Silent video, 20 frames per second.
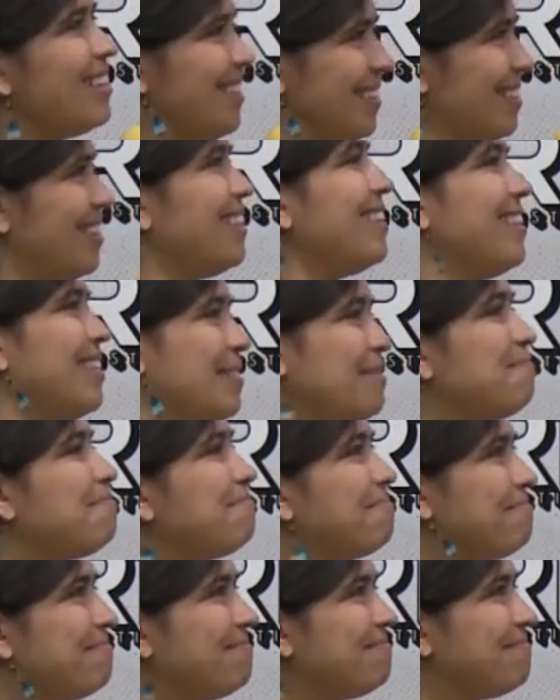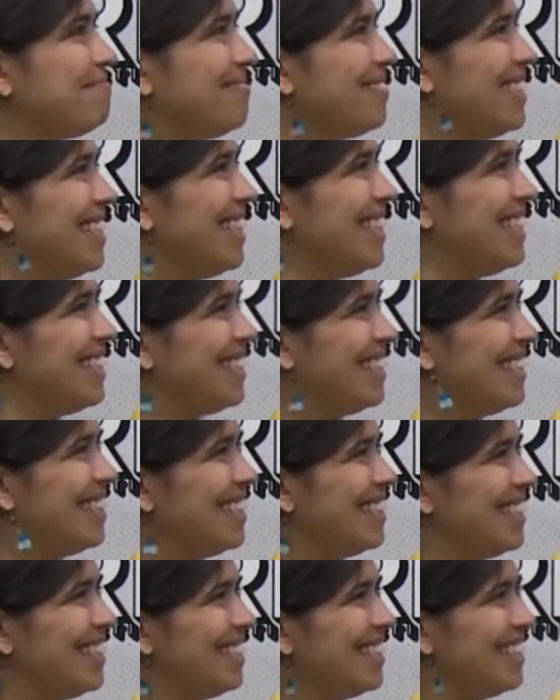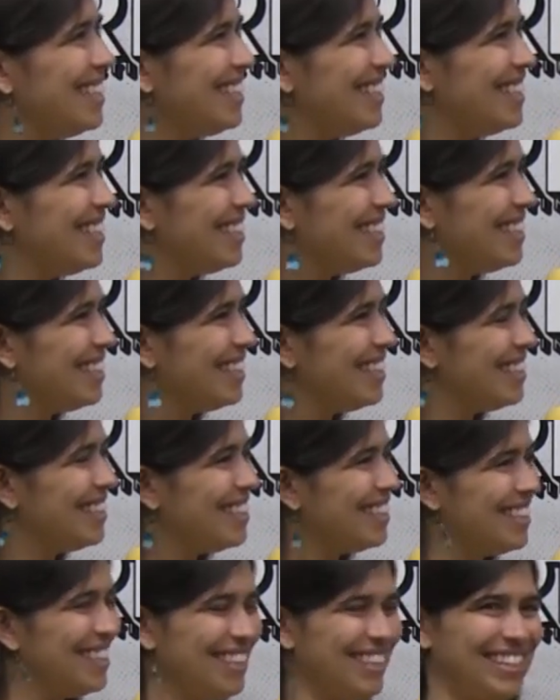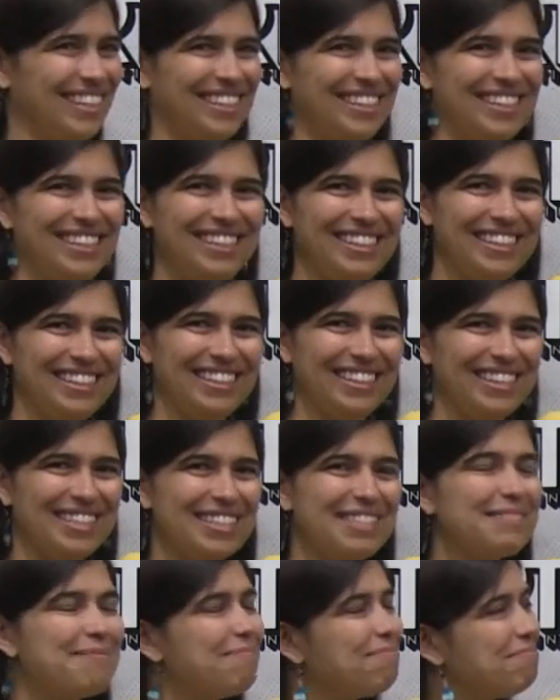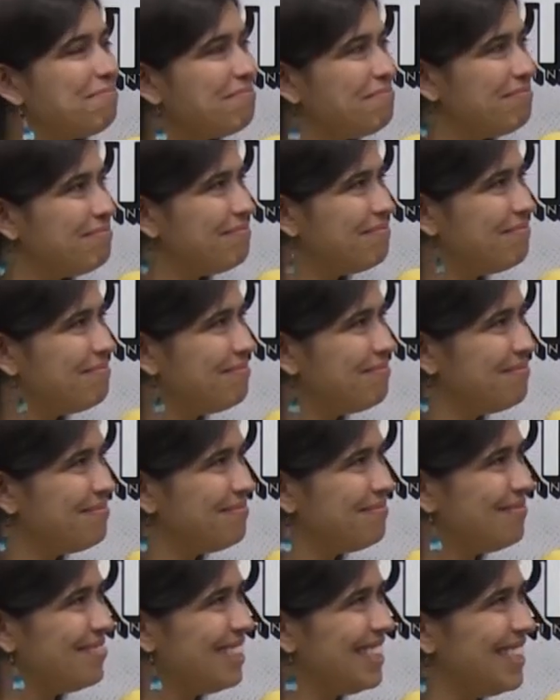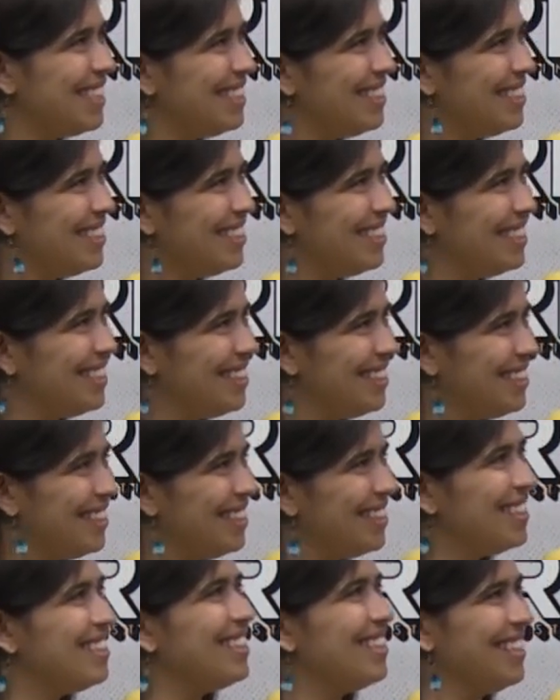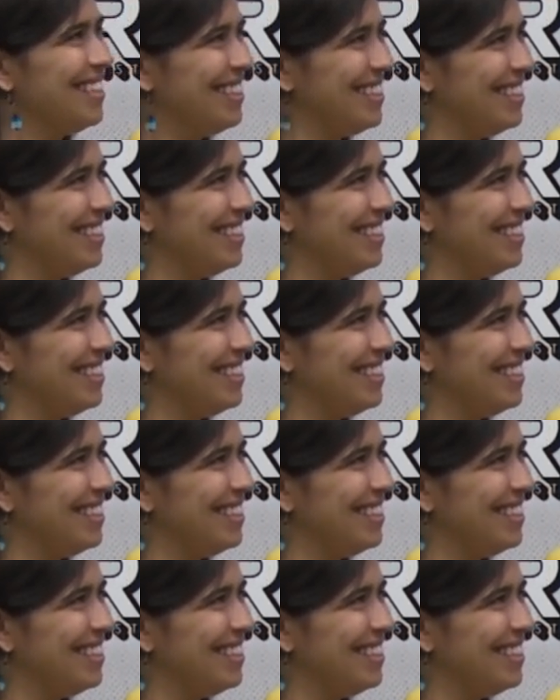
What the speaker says: [no speech]